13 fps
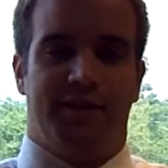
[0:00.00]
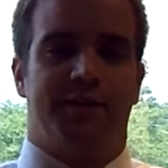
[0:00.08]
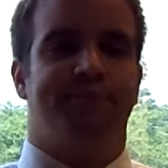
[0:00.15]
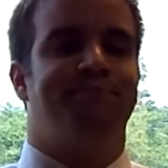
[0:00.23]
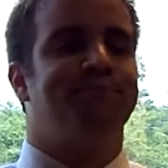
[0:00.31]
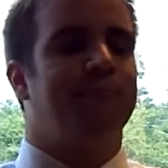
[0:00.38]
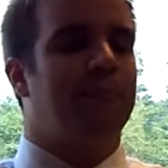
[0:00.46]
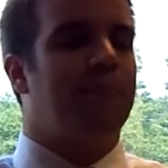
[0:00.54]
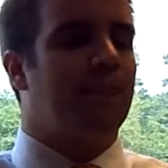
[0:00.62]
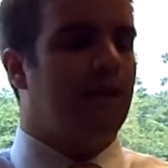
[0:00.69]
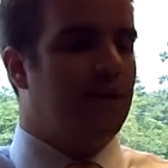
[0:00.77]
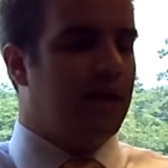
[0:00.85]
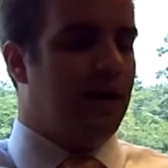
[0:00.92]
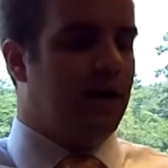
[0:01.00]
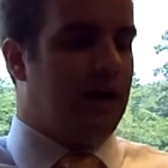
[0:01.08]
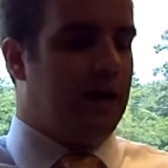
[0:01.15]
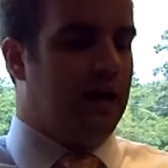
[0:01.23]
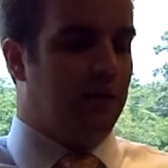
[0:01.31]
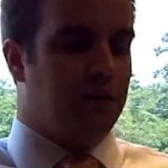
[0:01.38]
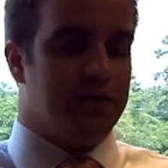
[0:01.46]
it.
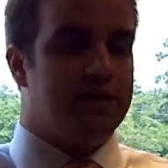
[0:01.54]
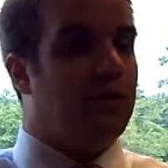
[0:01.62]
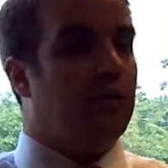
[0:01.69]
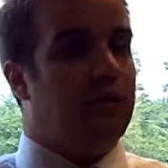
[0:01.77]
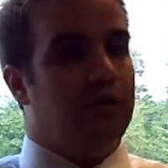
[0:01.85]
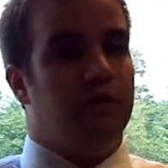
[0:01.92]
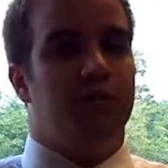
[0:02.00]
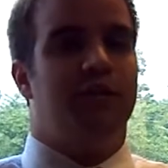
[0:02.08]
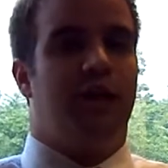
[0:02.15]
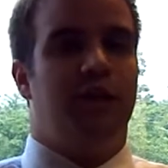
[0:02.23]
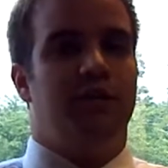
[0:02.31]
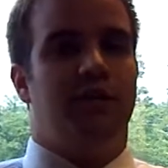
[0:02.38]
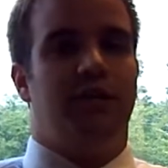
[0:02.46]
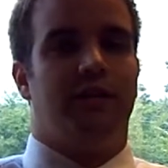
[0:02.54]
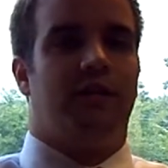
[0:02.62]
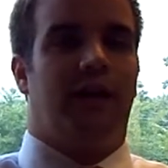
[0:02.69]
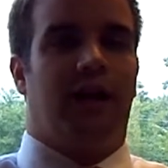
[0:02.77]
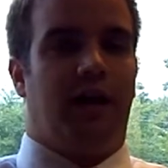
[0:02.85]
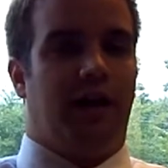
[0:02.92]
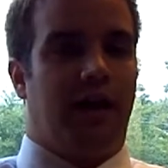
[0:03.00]
We'll say when you do change it,
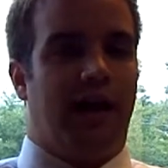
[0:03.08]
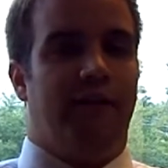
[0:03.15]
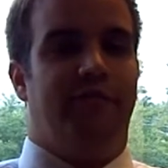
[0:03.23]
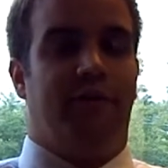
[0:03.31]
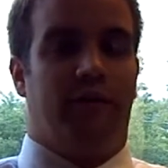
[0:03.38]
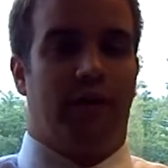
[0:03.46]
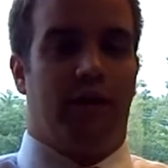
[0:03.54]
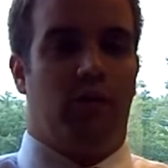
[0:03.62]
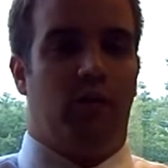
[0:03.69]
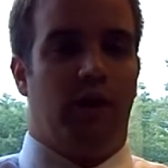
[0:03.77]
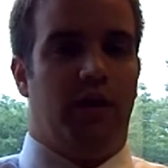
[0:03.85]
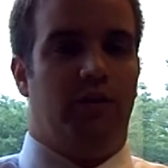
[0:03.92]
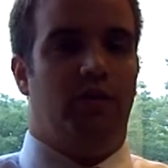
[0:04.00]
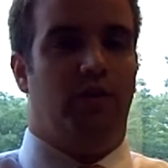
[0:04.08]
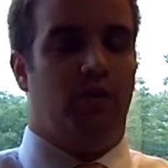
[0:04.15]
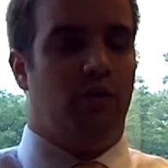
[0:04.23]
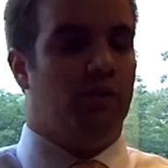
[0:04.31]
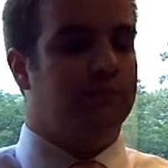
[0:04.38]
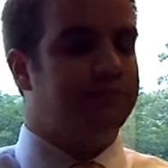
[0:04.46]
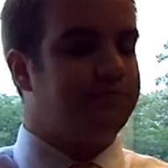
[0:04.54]
I've figured out a way
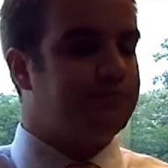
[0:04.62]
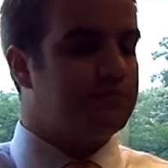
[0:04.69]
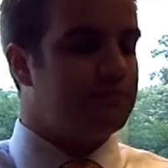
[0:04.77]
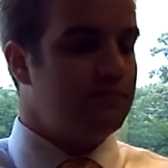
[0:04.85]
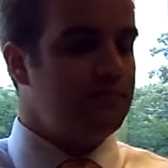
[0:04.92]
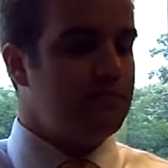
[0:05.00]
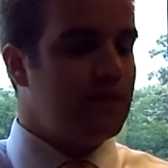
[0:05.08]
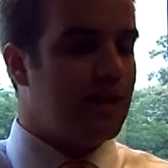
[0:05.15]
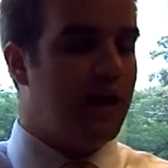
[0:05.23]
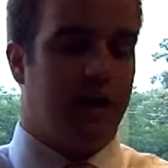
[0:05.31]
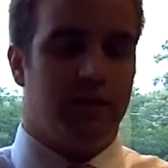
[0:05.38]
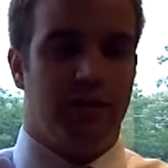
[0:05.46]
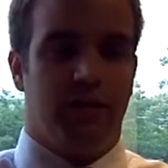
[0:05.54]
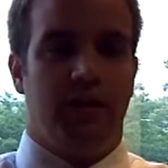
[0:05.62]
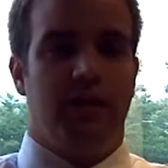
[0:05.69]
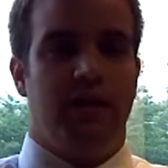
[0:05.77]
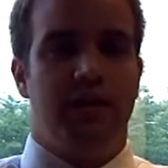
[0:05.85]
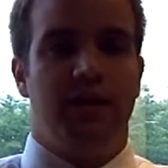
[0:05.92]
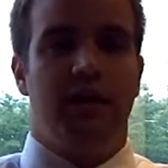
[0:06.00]
to actually